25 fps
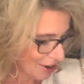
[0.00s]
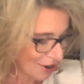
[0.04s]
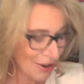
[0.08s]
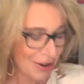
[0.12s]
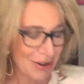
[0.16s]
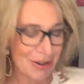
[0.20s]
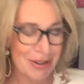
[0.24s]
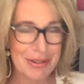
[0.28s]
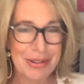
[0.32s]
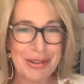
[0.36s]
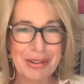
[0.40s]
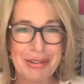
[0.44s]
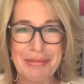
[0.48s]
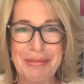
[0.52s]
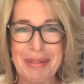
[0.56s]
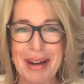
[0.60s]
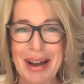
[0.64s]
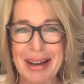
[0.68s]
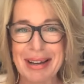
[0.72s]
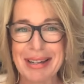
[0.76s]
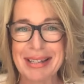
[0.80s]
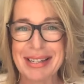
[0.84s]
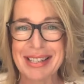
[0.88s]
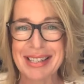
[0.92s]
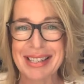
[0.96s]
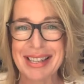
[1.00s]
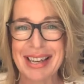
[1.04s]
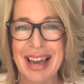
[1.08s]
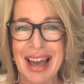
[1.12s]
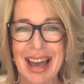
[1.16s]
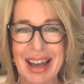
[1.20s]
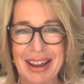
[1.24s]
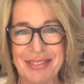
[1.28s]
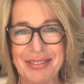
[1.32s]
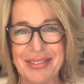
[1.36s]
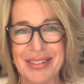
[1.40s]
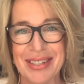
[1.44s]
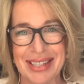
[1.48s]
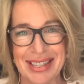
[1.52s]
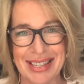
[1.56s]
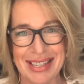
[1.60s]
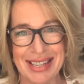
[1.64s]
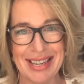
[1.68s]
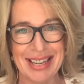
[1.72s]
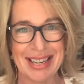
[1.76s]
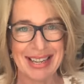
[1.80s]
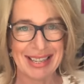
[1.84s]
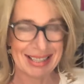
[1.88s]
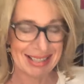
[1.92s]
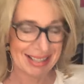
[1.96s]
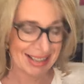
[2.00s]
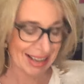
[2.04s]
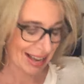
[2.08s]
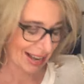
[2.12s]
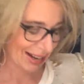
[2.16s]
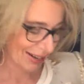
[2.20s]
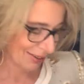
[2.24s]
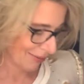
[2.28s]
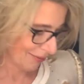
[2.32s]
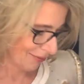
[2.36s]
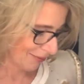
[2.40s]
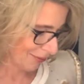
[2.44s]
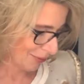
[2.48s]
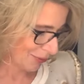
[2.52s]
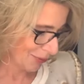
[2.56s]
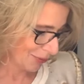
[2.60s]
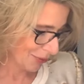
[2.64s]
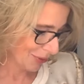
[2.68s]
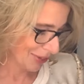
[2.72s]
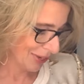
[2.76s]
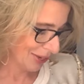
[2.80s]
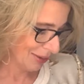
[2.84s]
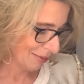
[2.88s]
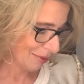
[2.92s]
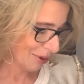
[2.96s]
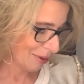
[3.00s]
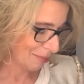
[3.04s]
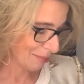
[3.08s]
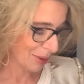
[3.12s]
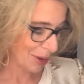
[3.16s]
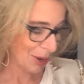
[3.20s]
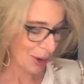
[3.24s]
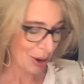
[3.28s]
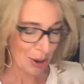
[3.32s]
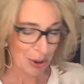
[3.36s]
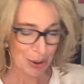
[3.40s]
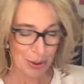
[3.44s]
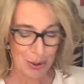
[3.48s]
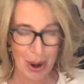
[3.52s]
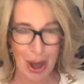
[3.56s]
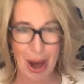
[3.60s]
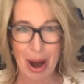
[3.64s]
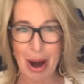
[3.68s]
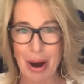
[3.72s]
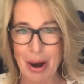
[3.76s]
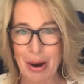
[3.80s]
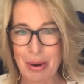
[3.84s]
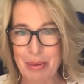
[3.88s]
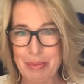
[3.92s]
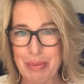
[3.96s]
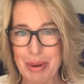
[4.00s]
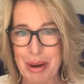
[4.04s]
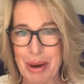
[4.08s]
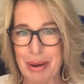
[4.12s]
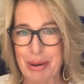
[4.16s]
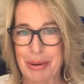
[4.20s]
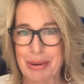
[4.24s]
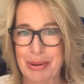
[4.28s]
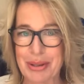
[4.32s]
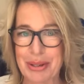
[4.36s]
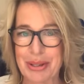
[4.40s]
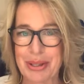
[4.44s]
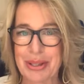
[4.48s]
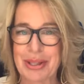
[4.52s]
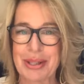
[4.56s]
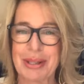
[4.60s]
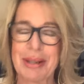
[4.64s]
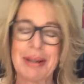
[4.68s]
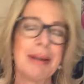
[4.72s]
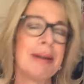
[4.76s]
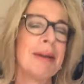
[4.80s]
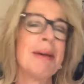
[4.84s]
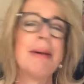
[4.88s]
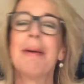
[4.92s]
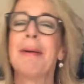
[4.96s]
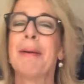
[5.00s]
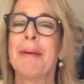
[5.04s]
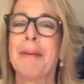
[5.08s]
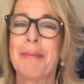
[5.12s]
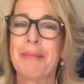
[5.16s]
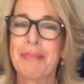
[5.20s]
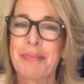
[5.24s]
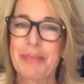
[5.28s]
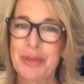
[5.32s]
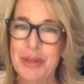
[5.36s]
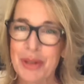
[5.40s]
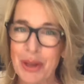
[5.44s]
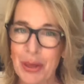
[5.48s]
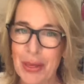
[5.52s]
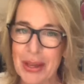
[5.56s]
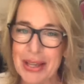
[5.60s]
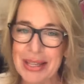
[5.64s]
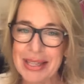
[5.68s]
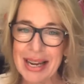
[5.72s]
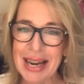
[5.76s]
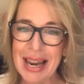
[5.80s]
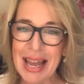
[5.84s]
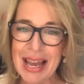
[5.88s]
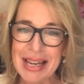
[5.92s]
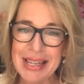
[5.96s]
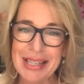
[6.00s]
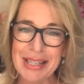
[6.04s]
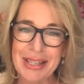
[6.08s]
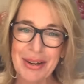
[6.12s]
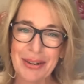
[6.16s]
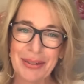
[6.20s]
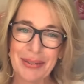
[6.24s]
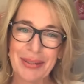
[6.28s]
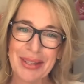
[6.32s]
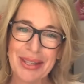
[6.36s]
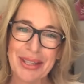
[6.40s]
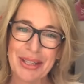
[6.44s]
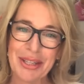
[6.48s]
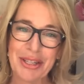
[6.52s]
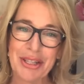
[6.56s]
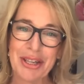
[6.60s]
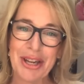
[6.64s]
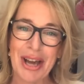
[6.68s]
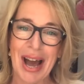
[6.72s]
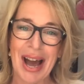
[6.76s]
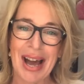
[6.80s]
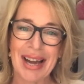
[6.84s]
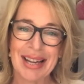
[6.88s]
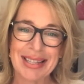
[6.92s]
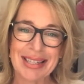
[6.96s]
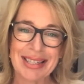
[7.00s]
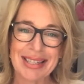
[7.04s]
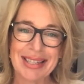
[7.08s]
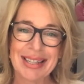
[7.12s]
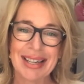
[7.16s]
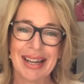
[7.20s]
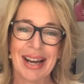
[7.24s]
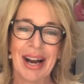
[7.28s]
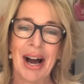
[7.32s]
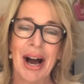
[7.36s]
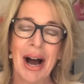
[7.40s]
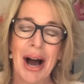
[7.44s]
Oh, Nevada County in California, where my whole heart belongs. So there's a lady on this chat,